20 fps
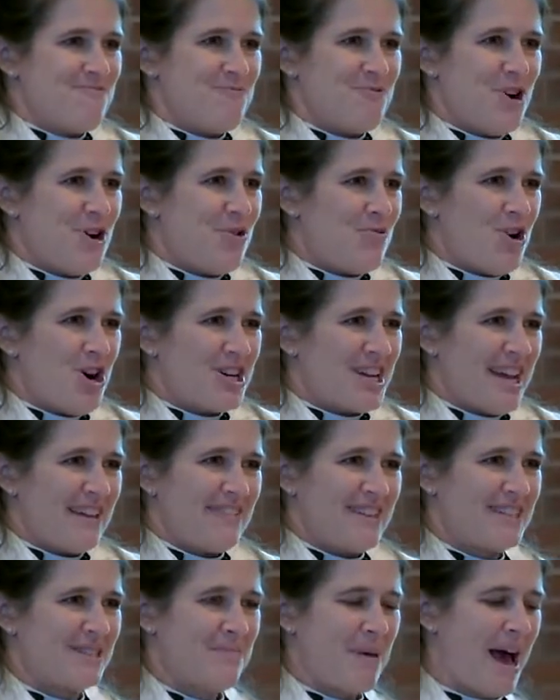what
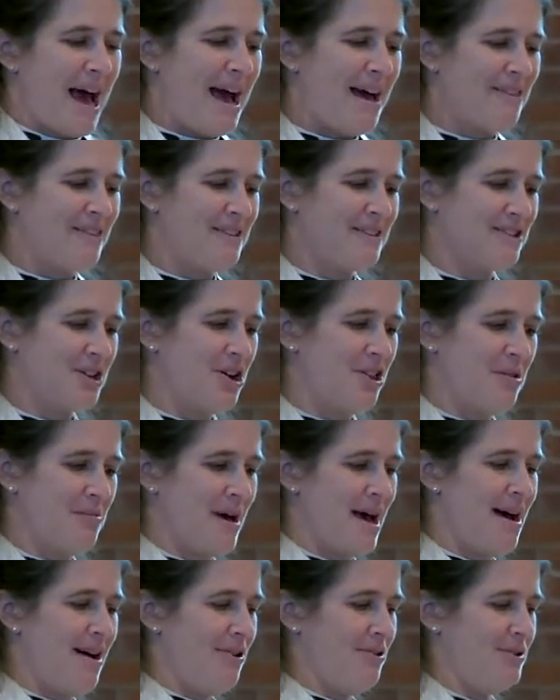walking this path is all
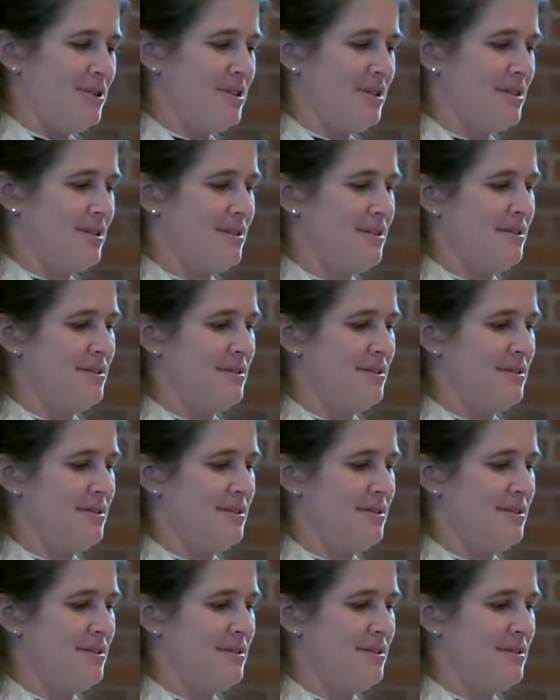about.